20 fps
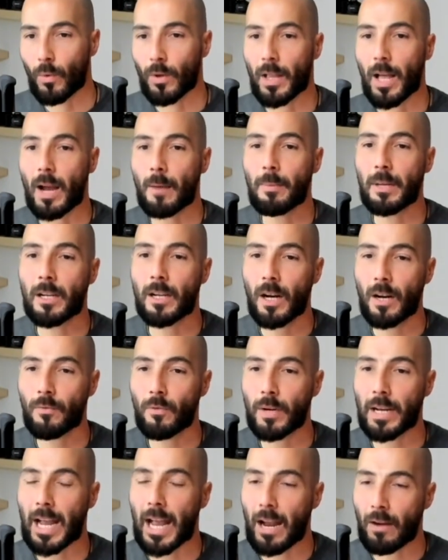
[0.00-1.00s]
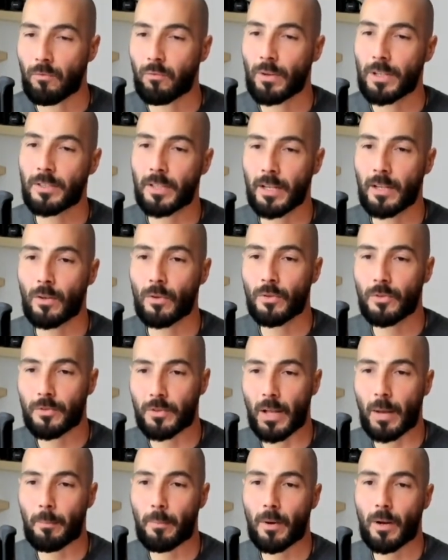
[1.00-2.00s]
I be covering every single
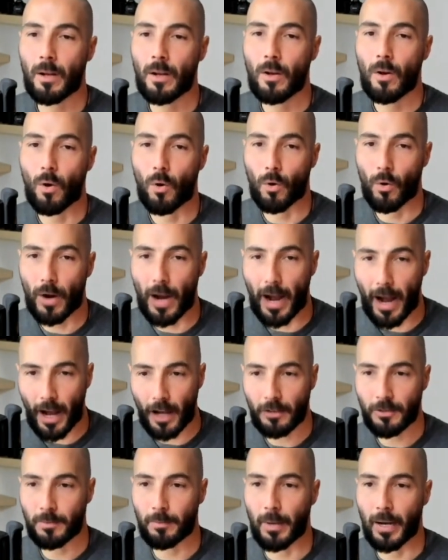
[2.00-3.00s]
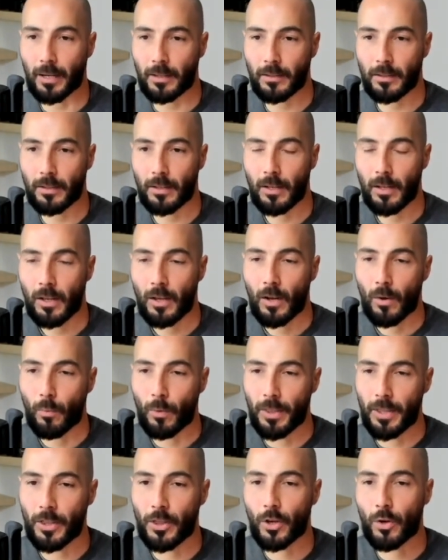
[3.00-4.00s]
step or aspect
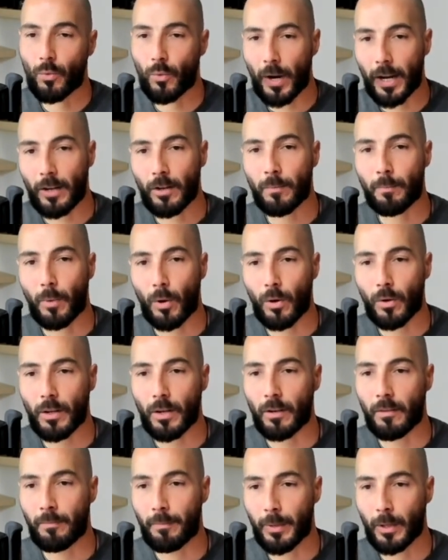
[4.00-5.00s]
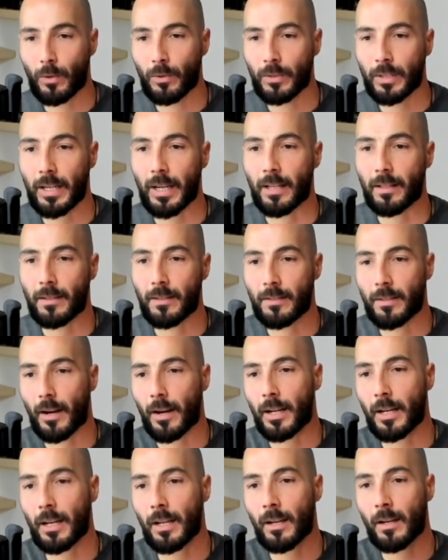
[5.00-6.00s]
within the greater bulk of building and
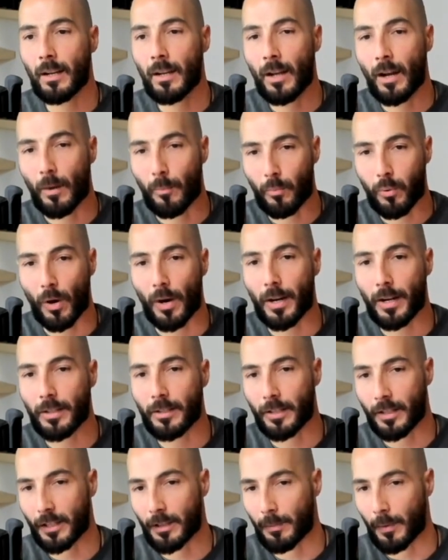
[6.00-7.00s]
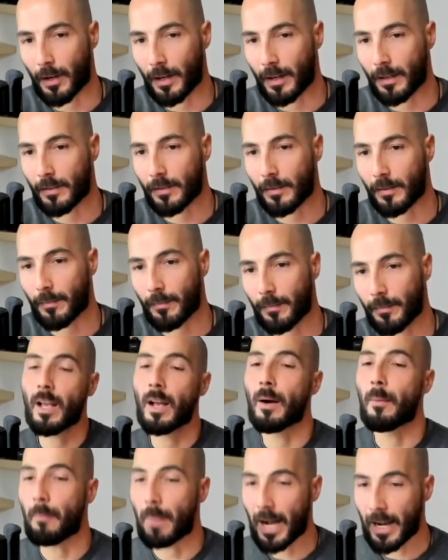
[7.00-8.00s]
designing a product's experience.
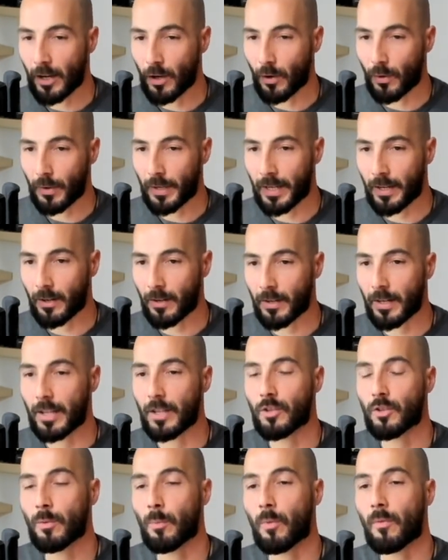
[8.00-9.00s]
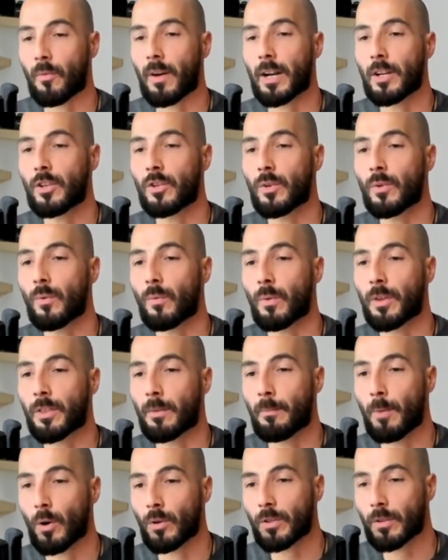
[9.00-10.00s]
My goal here is to provide you with the
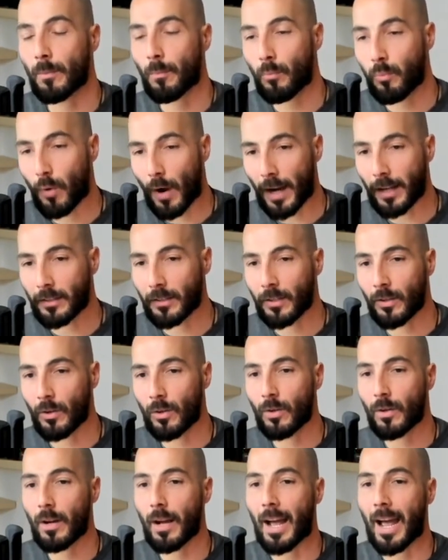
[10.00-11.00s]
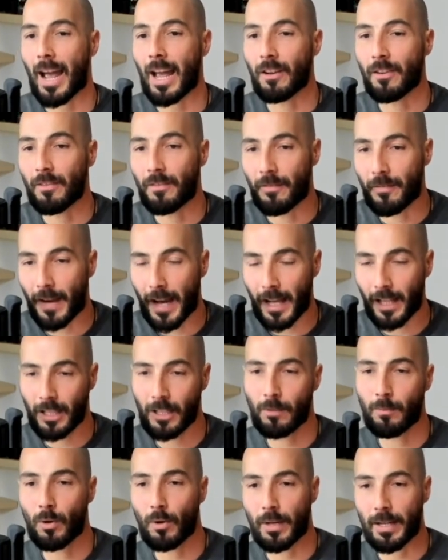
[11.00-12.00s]
most practical and
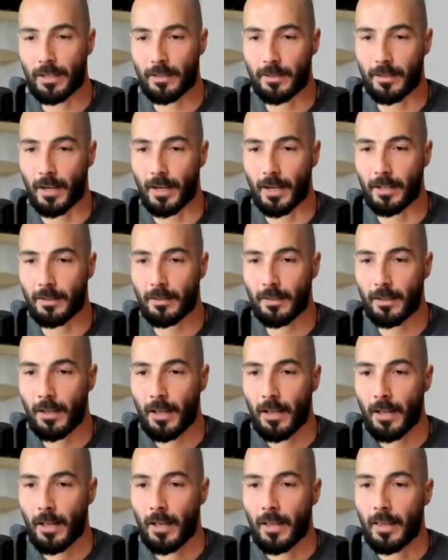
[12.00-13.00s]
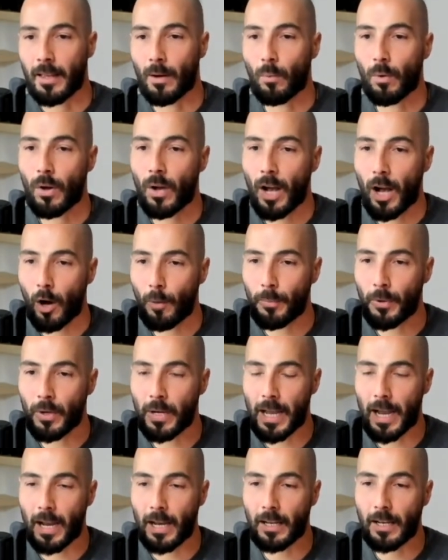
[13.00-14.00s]
valuable insights that will help you
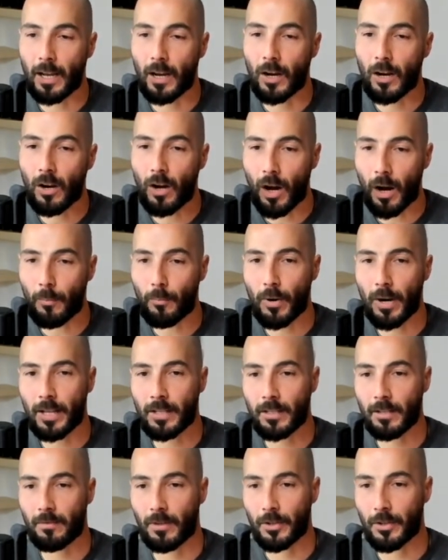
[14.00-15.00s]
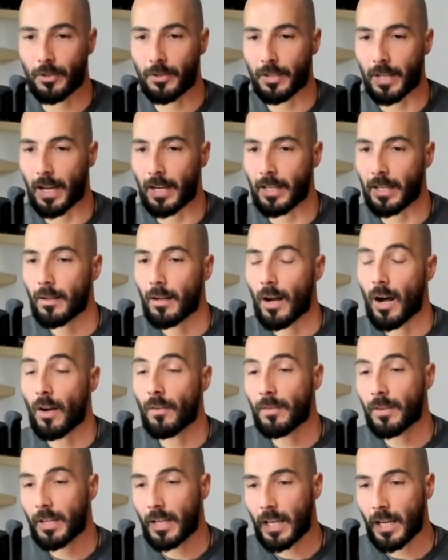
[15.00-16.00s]
gain a comprehensive understanding
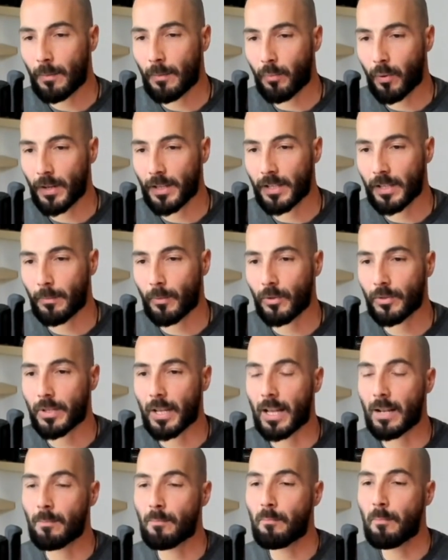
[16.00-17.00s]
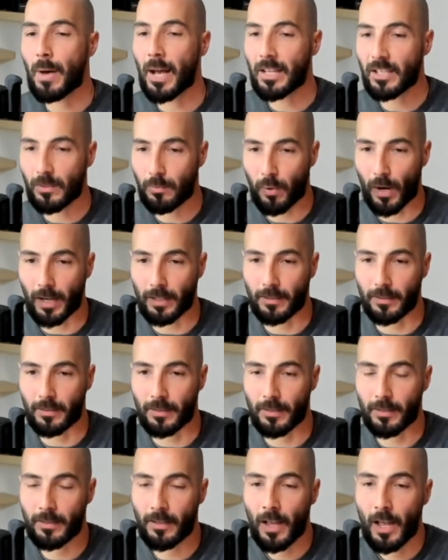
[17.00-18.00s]
of key principles and best
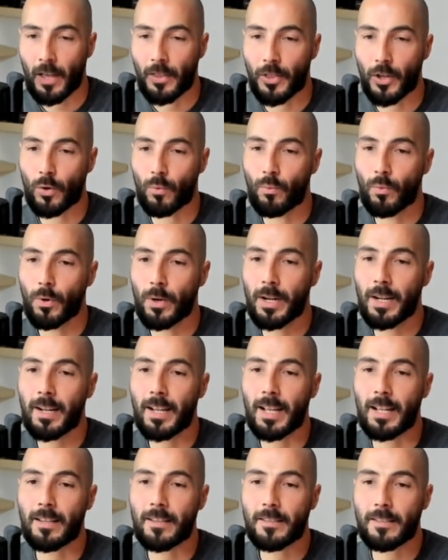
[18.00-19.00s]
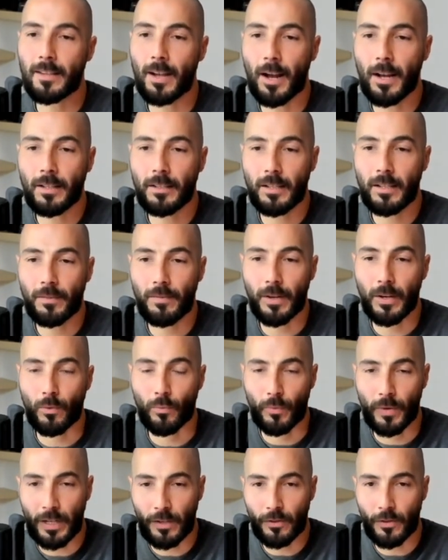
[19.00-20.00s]
practices that are rooted in scientific
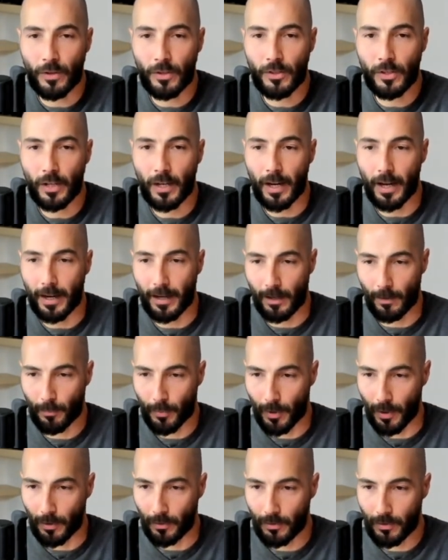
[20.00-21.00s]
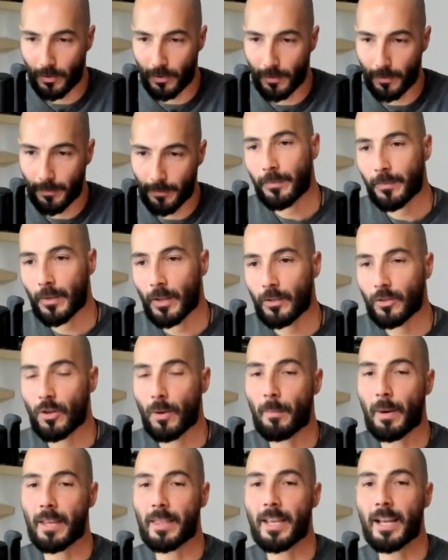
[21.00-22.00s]
research and approach. So
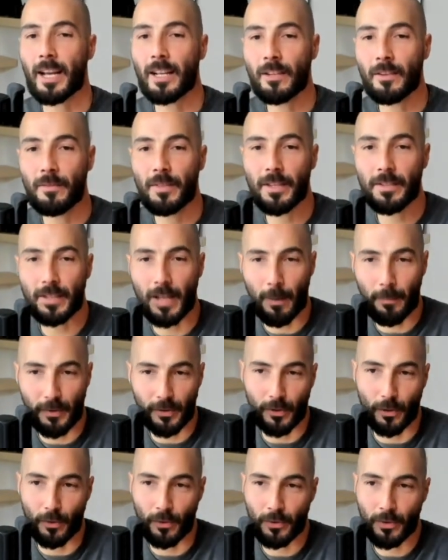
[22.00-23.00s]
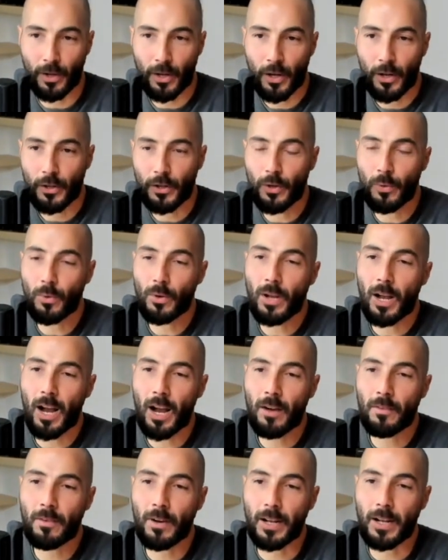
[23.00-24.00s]
by the end of this episode, you will
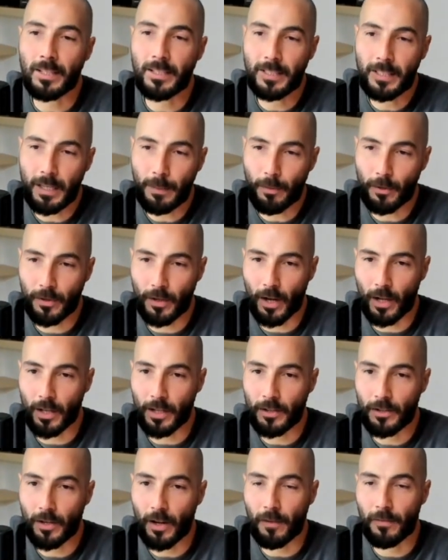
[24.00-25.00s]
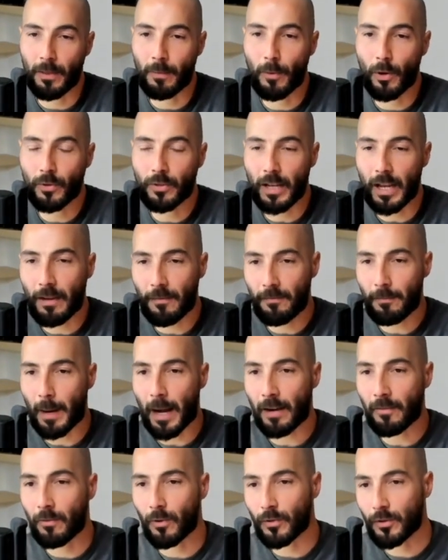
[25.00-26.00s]
have a deeper knowledge of the most
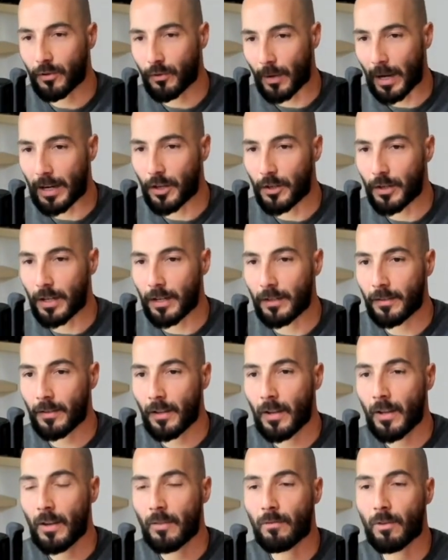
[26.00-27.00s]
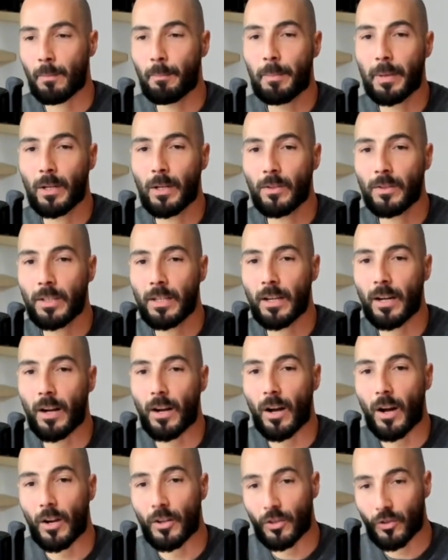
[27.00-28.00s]
impactful strategies for building
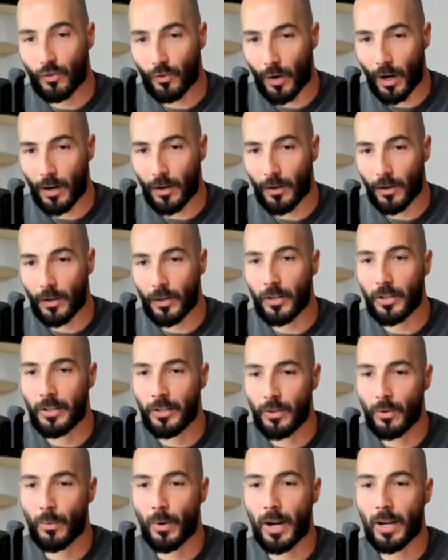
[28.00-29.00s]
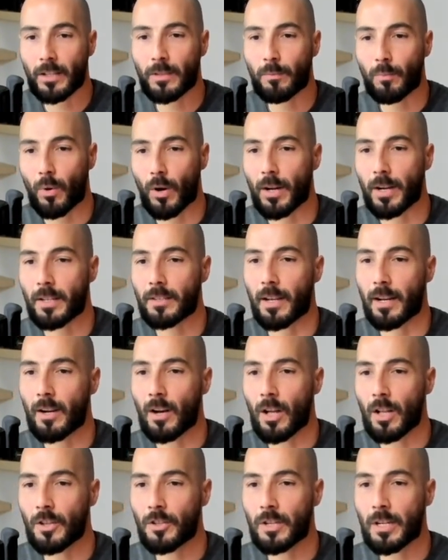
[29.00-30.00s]
a stronger UX product
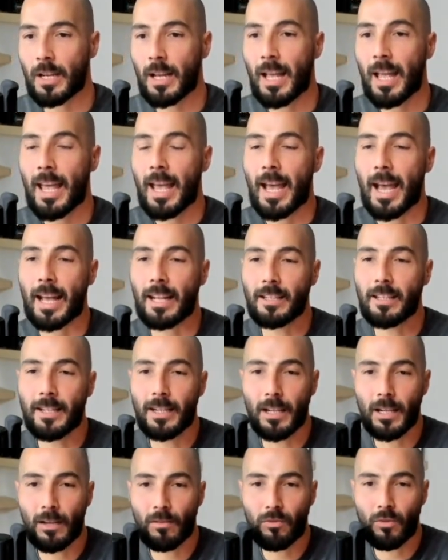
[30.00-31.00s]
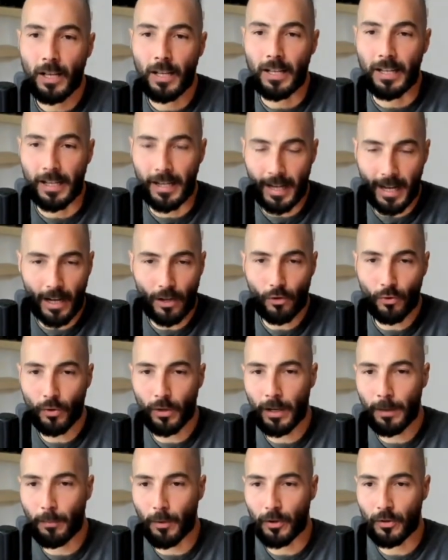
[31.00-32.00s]
psychology and delivering
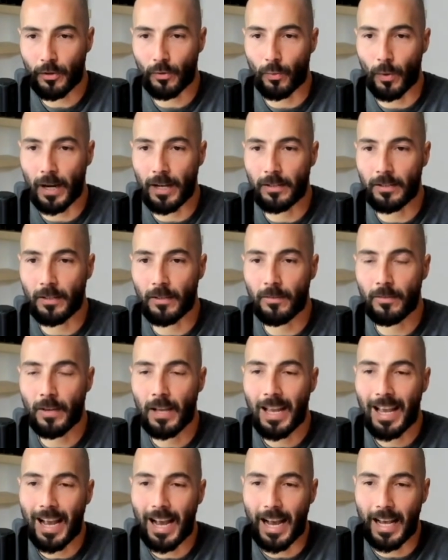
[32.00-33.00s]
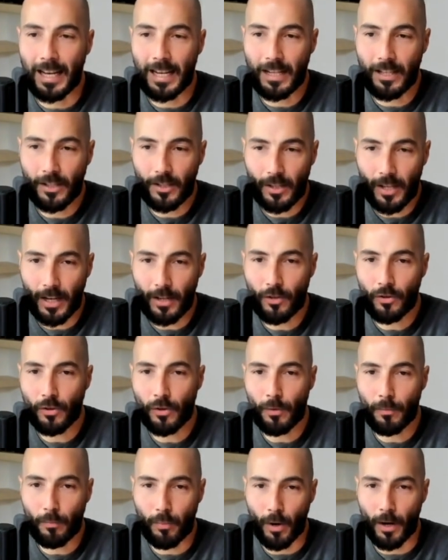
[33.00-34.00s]
naturally persuasive and intentional
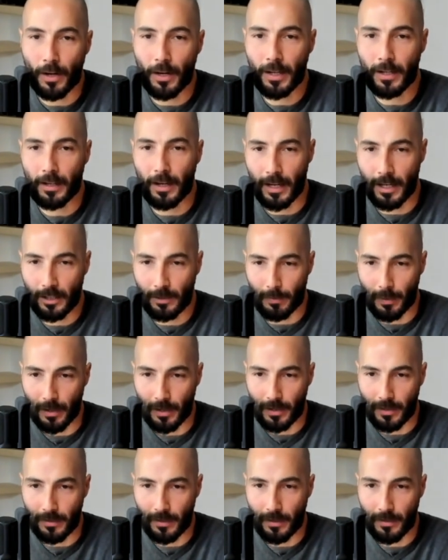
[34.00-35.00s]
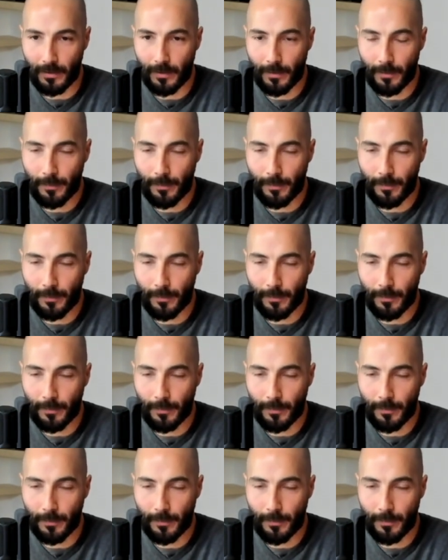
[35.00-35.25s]
product experiences.